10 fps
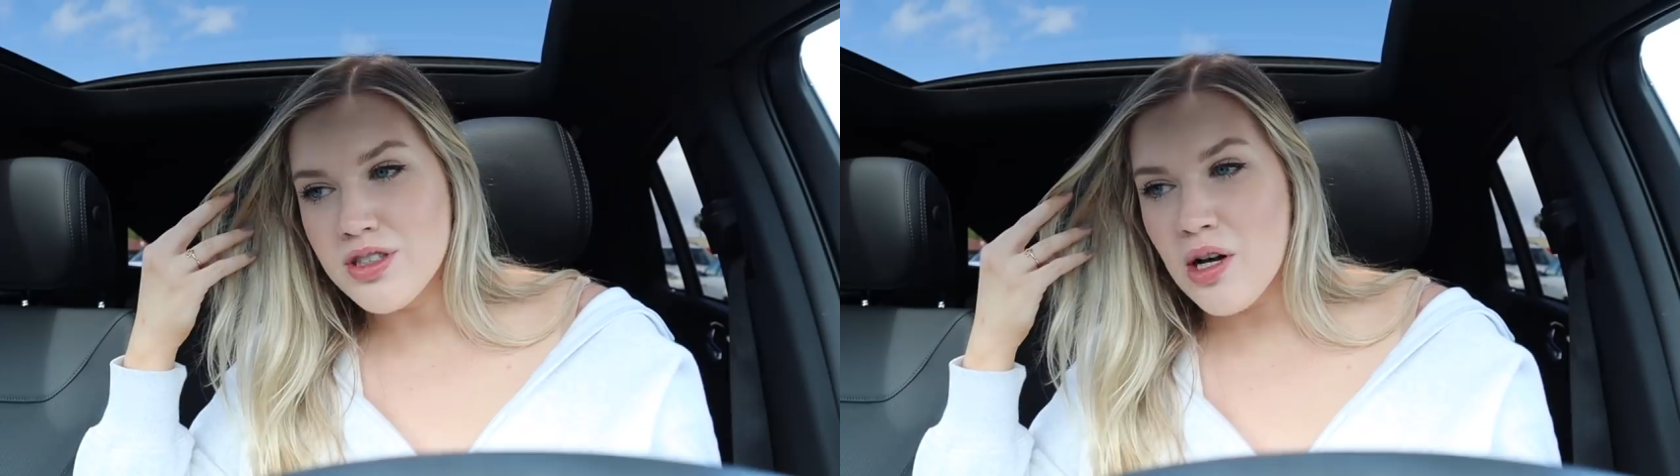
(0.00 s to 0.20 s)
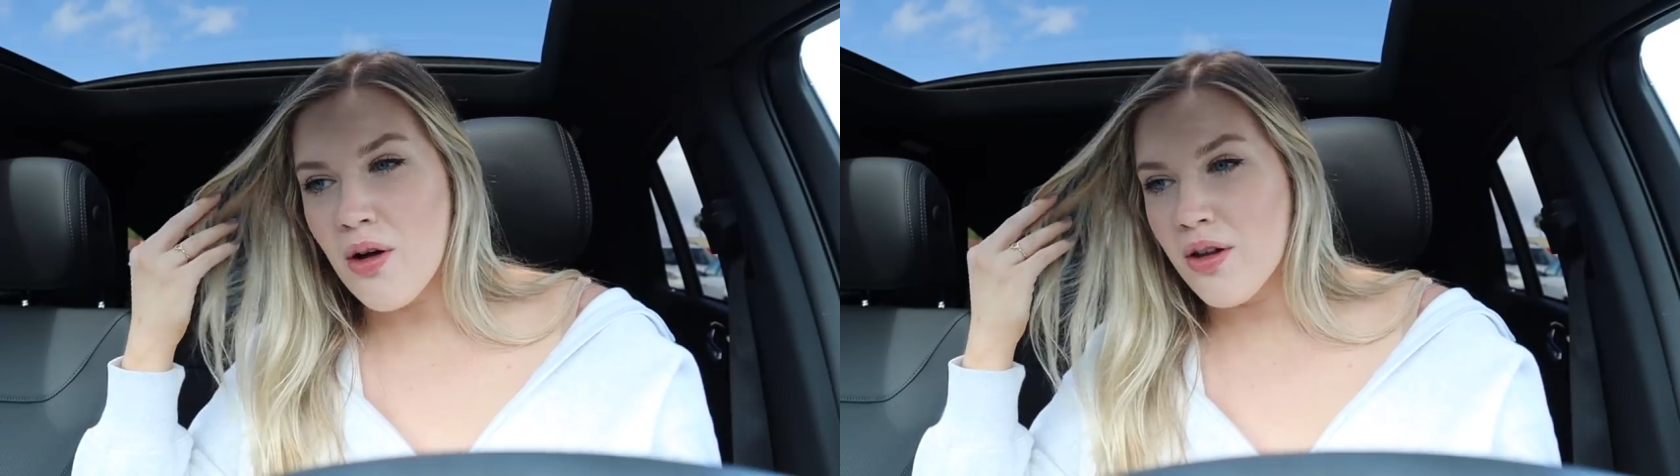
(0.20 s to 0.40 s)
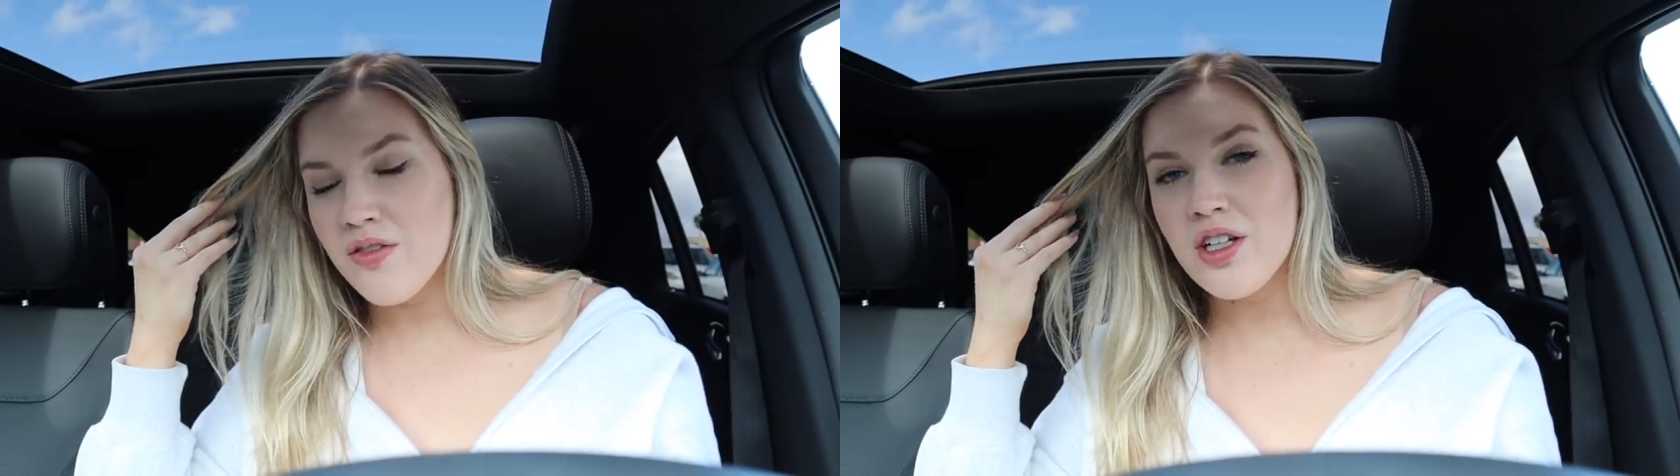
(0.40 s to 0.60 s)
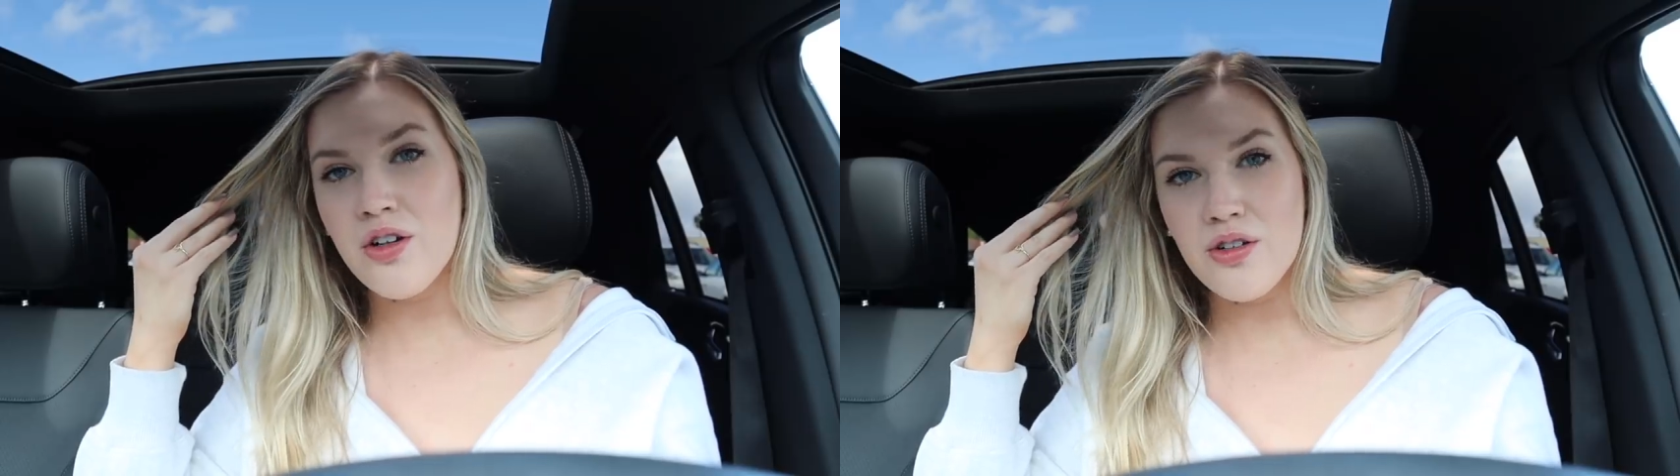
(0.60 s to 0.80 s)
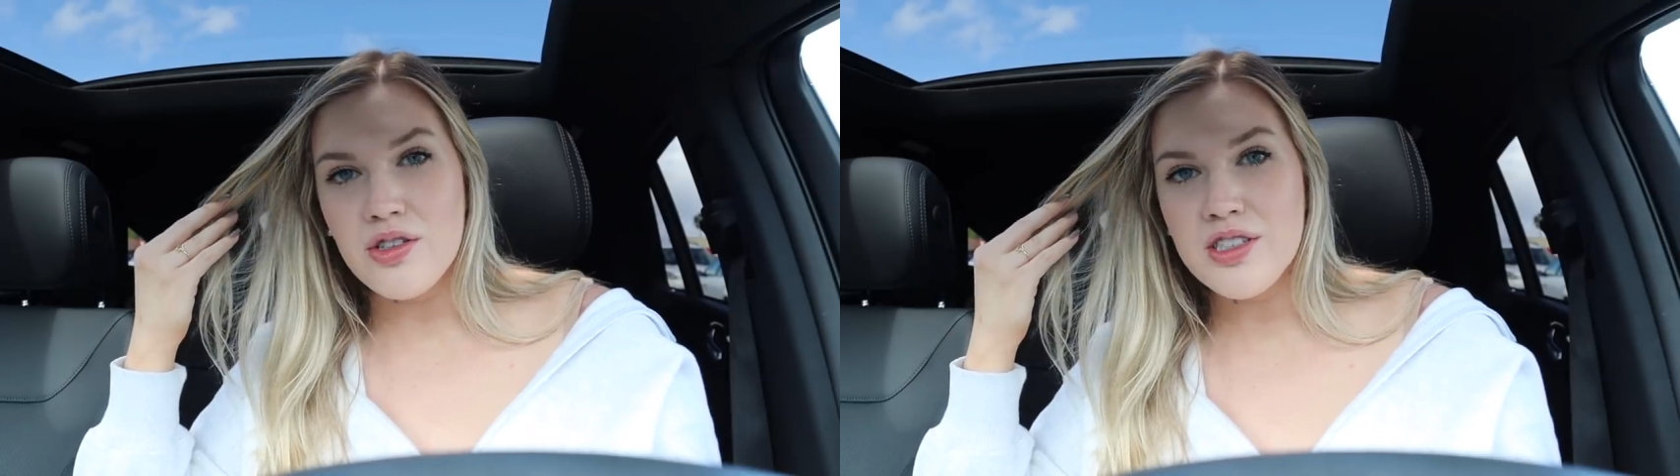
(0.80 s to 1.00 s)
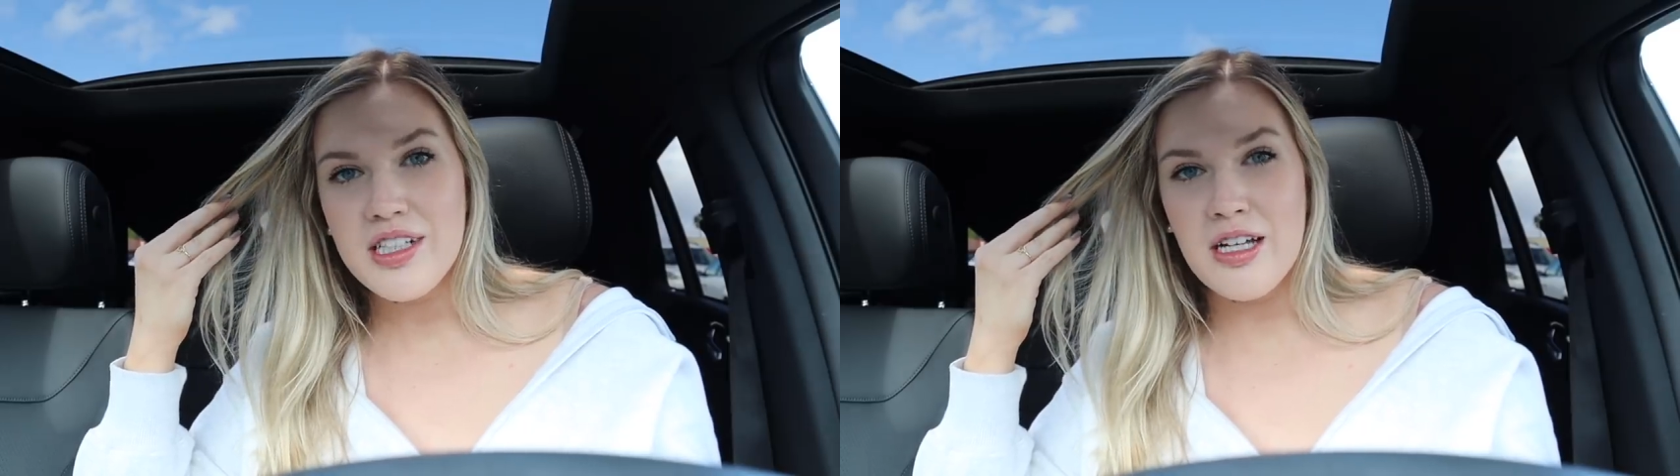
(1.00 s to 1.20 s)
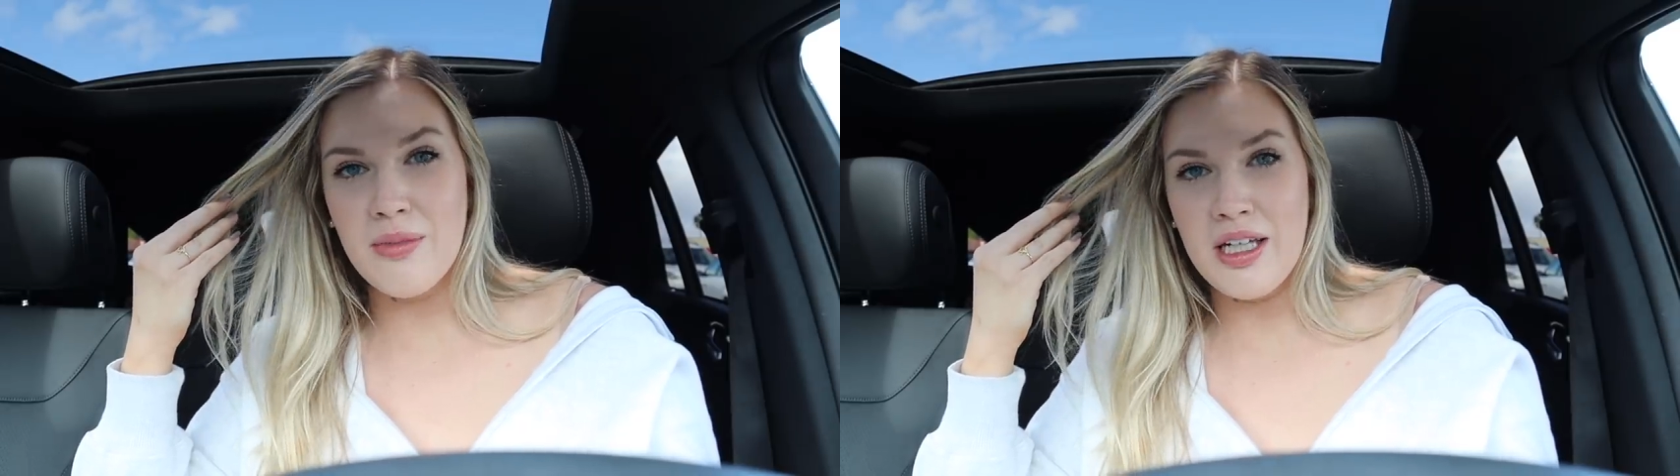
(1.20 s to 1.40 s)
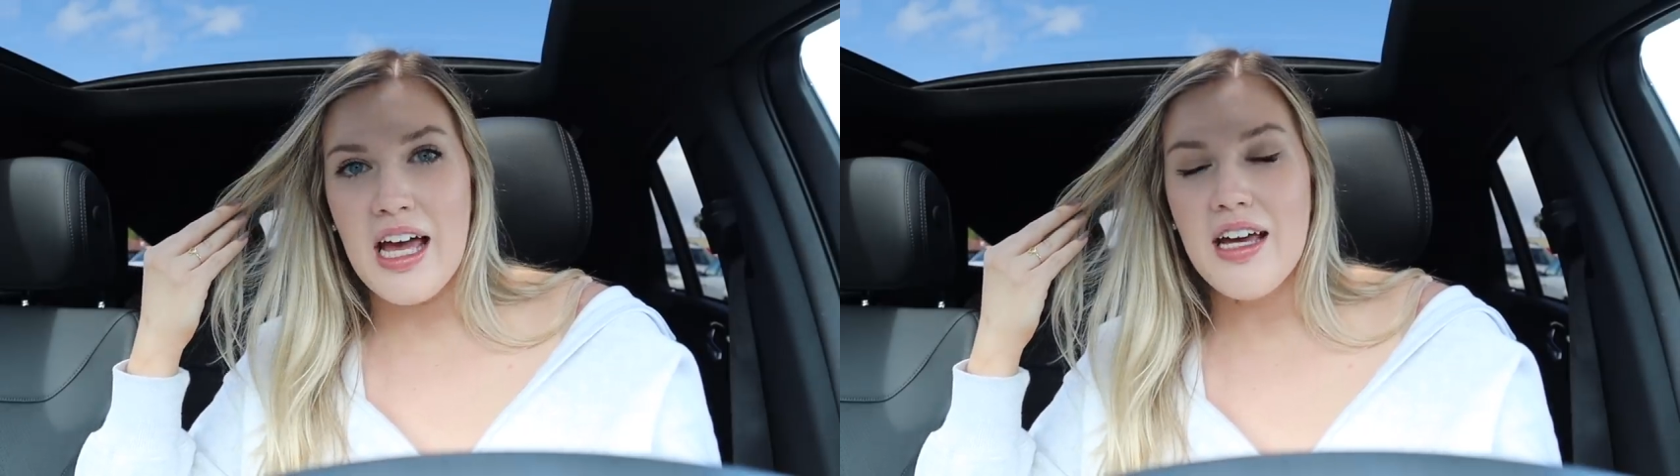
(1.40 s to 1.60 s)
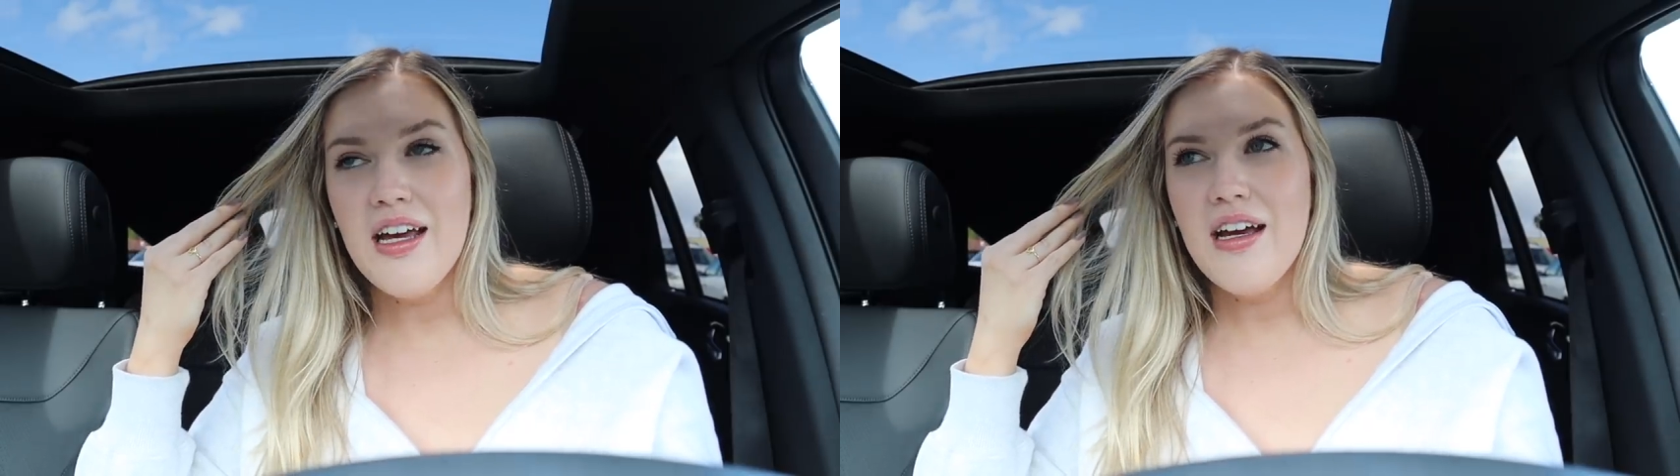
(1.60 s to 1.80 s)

to all of the girls like me that